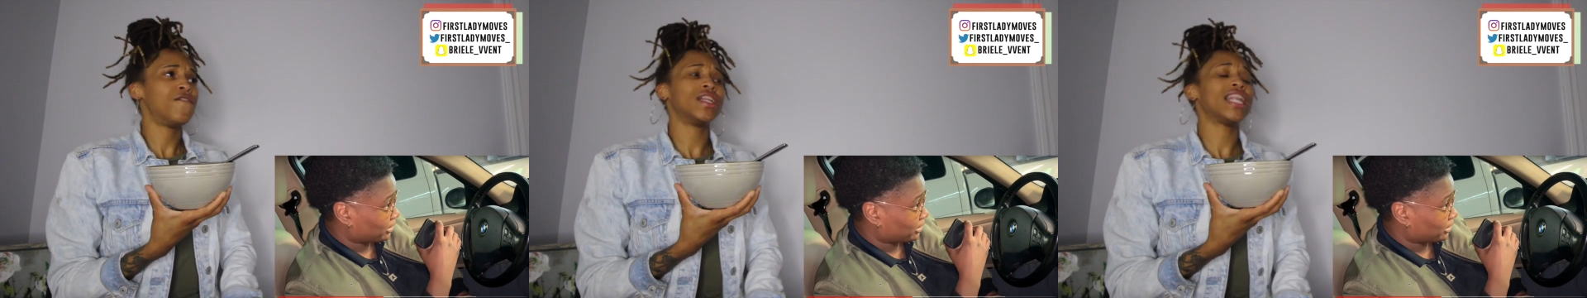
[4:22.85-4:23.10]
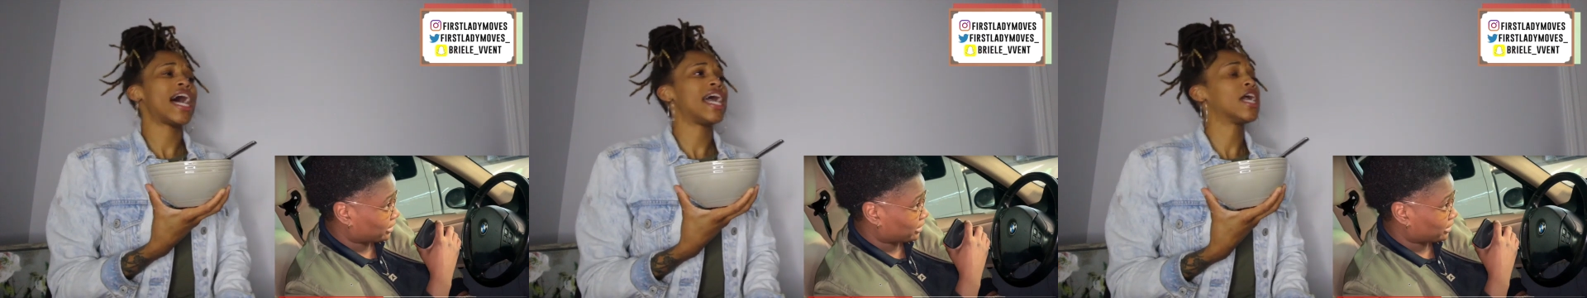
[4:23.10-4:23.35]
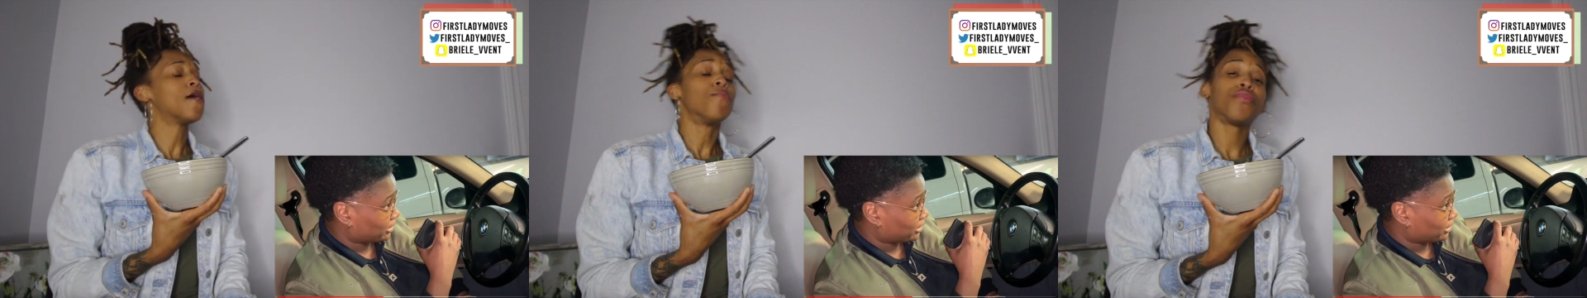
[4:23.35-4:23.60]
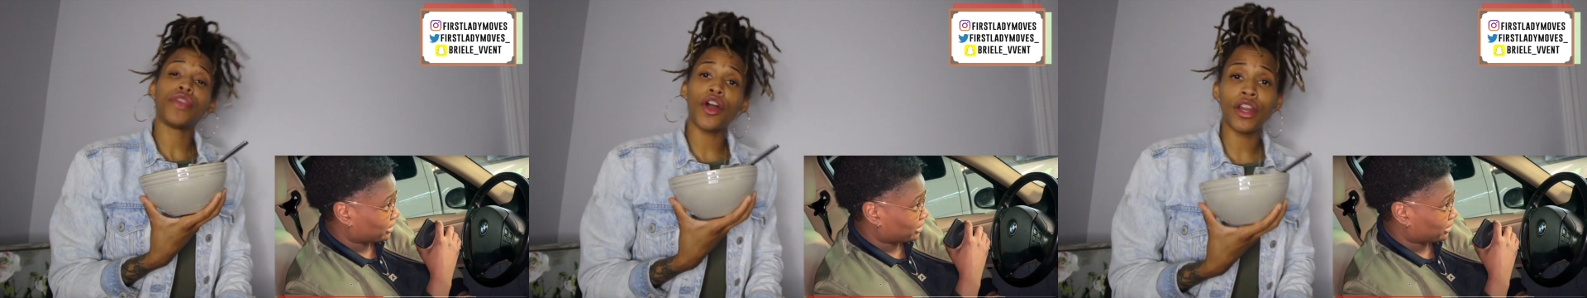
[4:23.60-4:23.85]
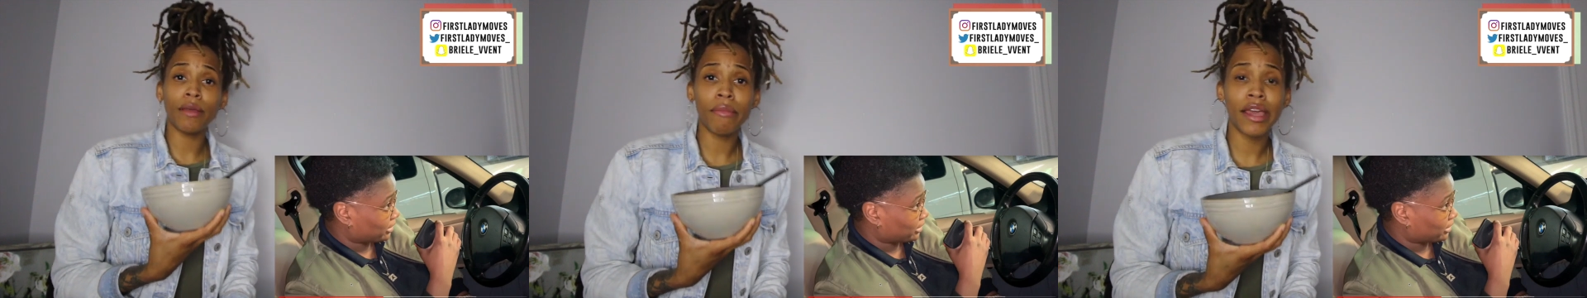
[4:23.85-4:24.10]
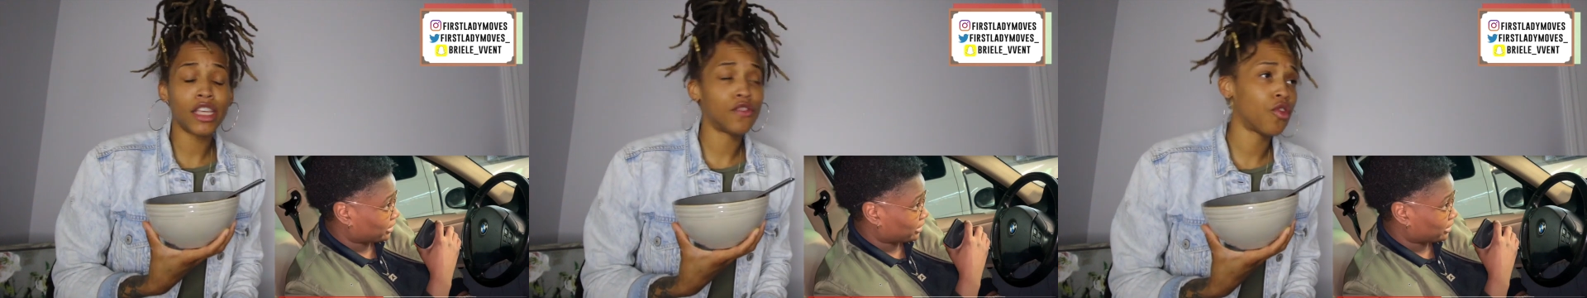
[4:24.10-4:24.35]
Speaker 1: for like 30
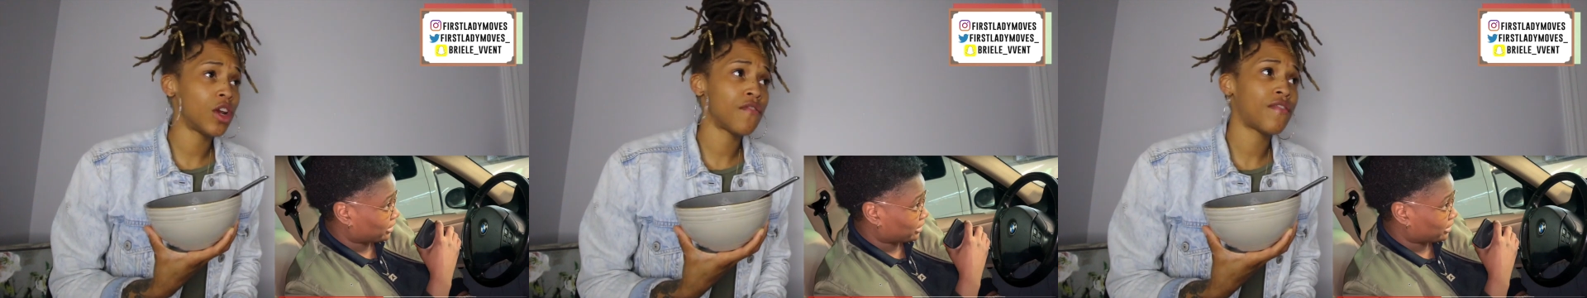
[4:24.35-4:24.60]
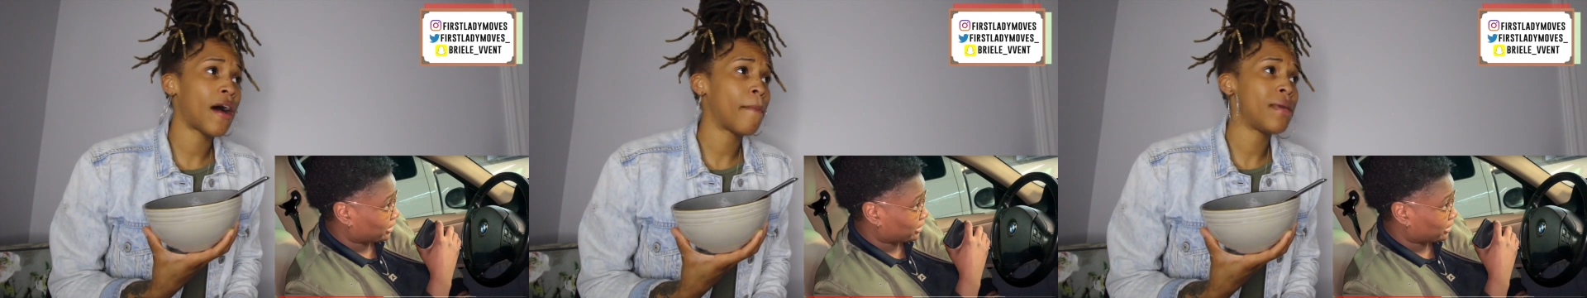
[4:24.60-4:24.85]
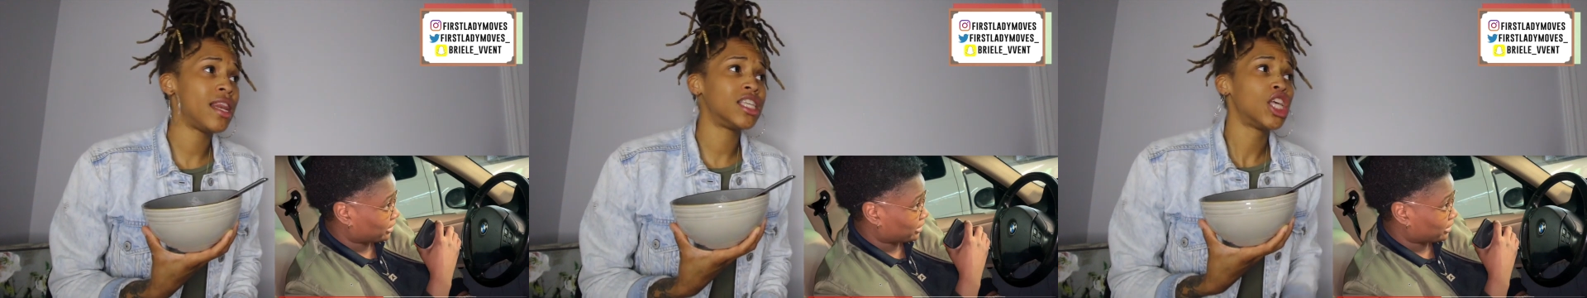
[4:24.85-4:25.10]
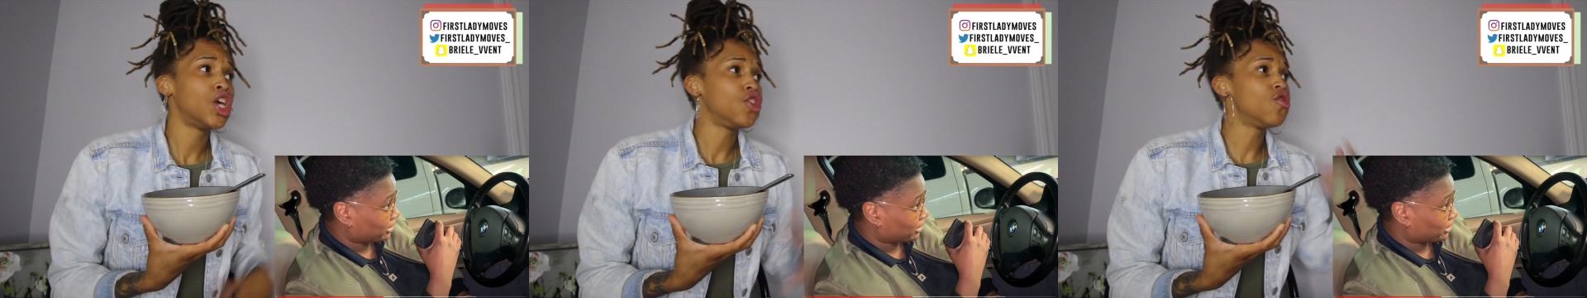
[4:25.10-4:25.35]
minutes, 45 minutes.